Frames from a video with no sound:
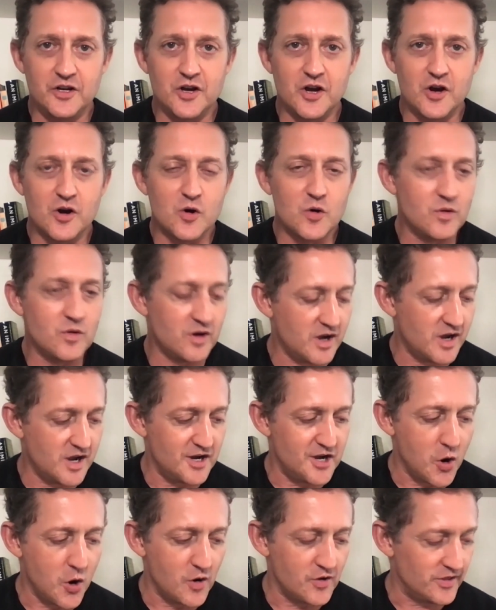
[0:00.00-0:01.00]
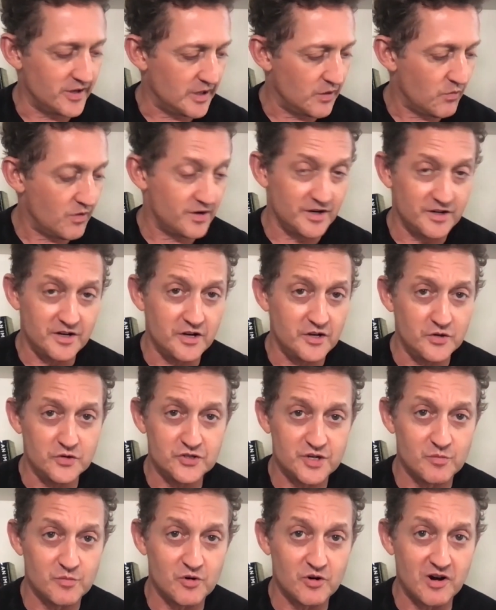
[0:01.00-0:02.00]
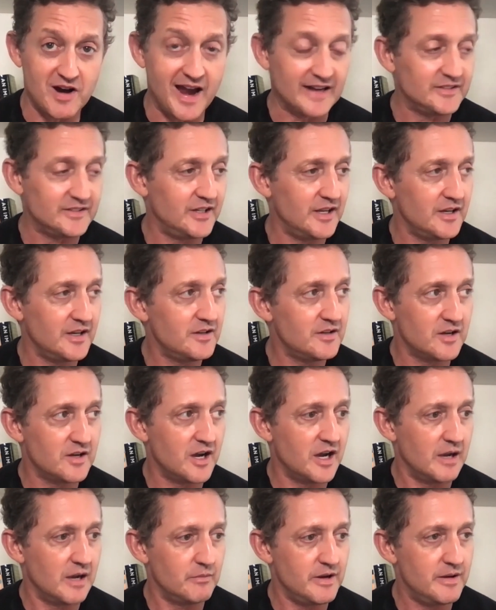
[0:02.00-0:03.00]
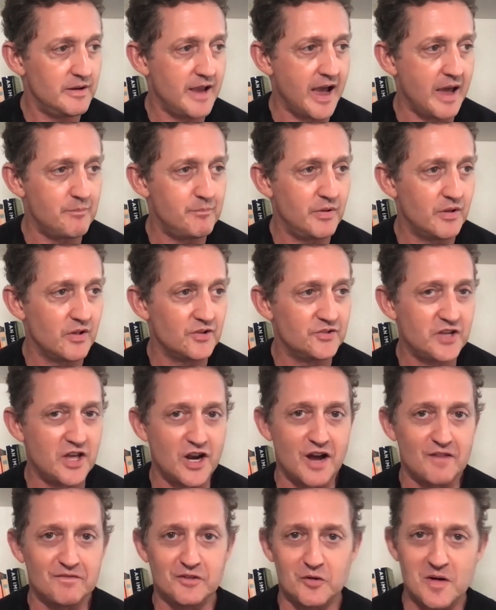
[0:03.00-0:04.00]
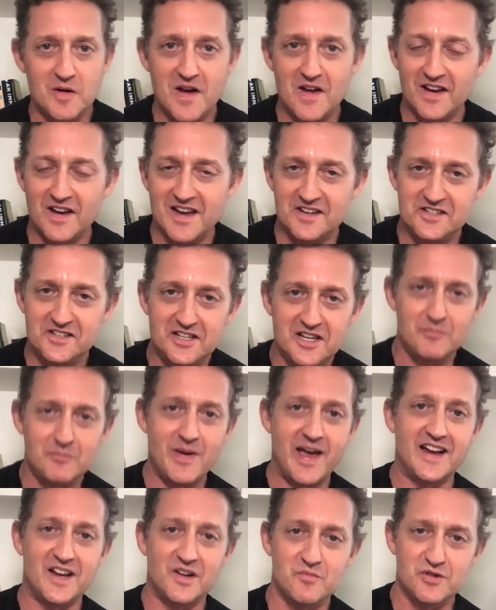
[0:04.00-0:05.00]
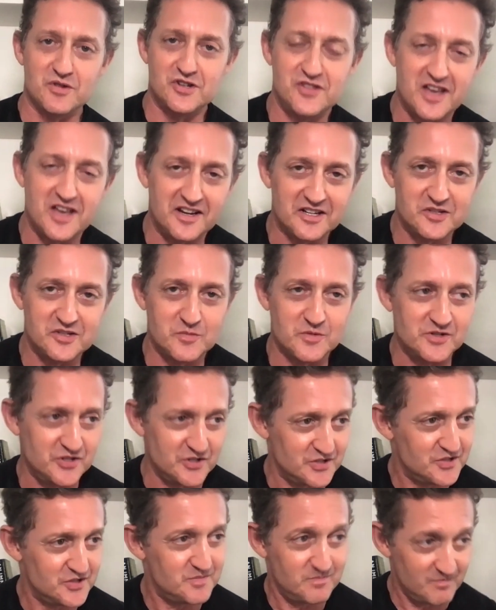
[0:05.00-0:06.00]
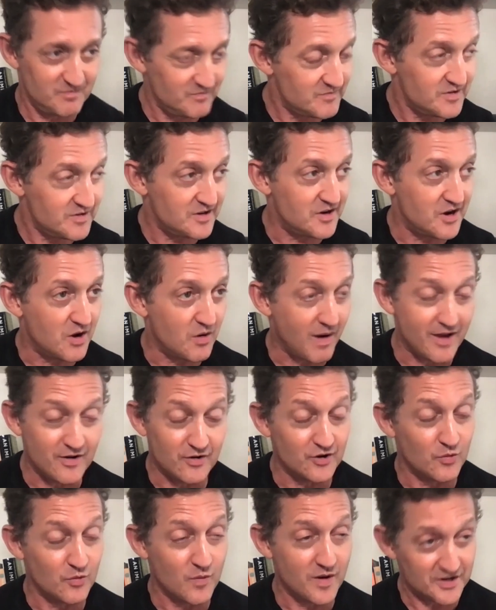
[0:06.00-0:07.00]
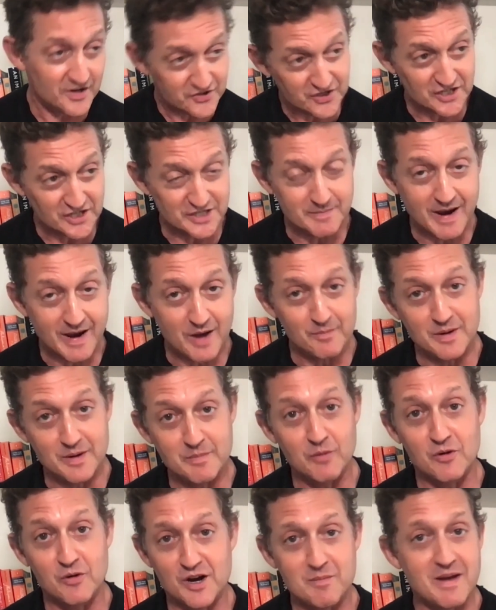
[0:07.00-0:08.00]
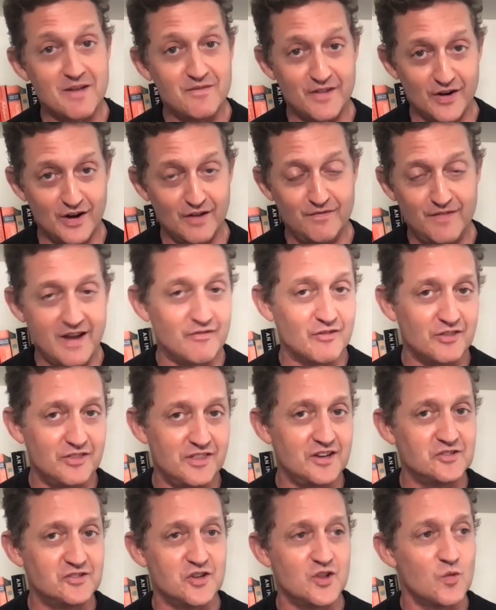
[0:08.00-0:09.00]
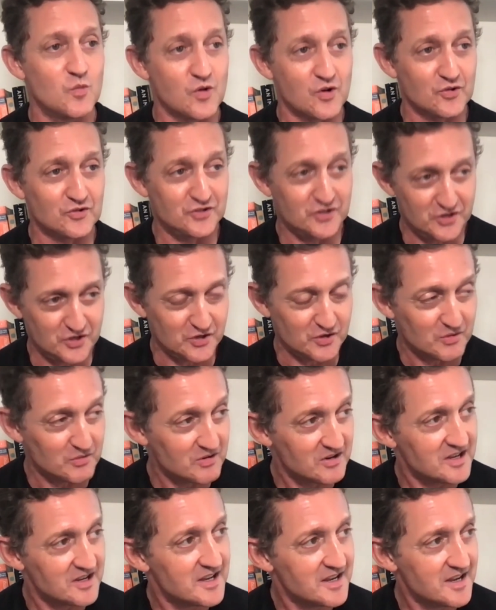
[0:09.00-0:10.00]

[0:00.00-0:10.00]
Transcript: ago, uh, knowing that I wanted to do some more acting. Uh, we got Bill and Ted off the ground. I got to get back in prosthetics, which is you know, I don't know what it says about me, but one of my very favorite things in the world to do.